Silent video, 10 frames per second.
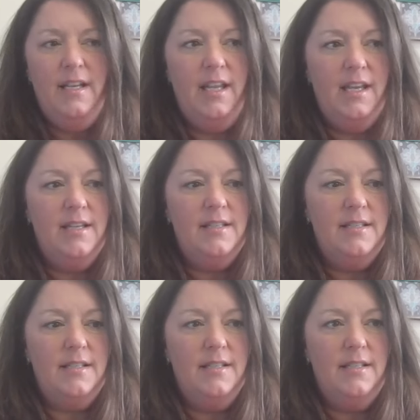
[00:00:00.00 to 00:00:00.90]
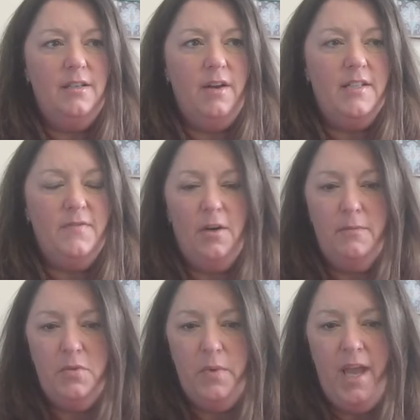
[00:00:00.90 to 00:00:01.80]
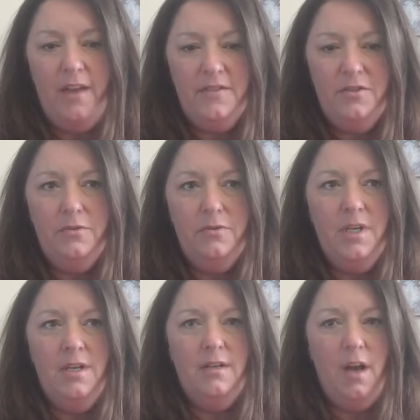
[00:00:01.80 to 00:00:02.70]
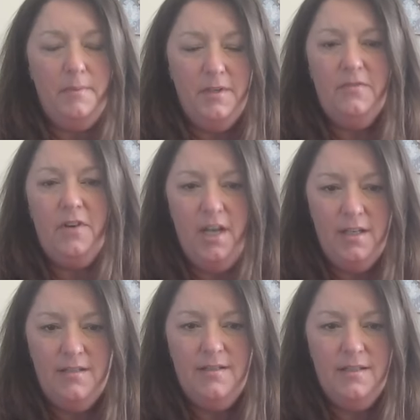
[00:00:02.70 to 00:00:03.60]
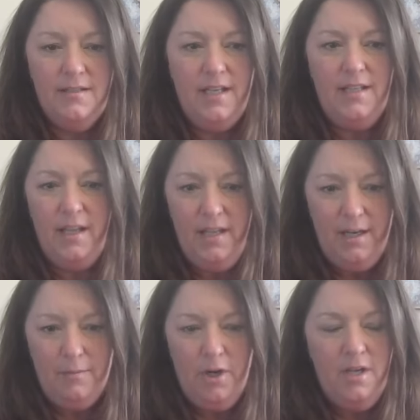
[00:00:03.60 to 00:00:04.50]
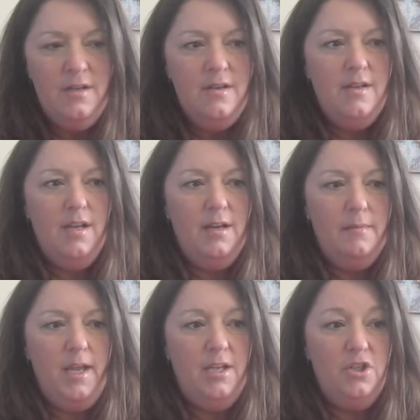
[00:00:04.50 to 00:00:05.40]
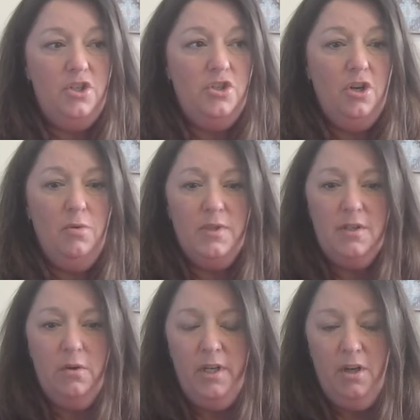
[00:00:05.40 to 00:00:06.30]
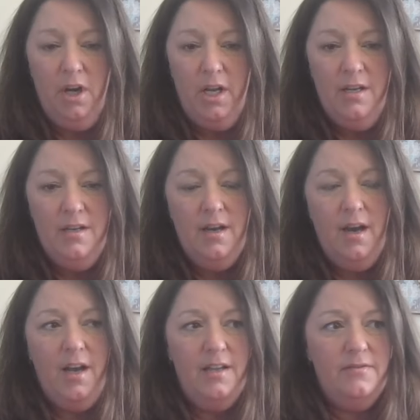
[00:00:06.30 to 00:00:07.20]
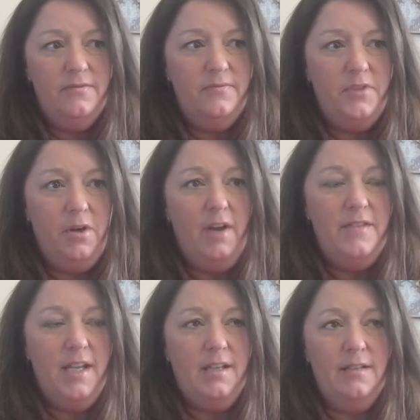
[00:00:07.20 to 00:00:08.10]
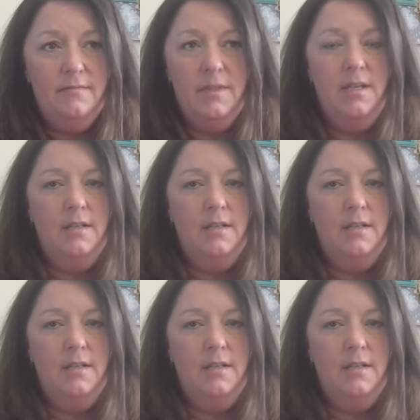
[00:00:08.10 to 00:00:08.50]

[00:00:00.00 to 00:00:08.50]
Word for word: And you know, as farmers, we have to not be afraid to take that camera um, and just show what's going on. I've, you know, I've taken,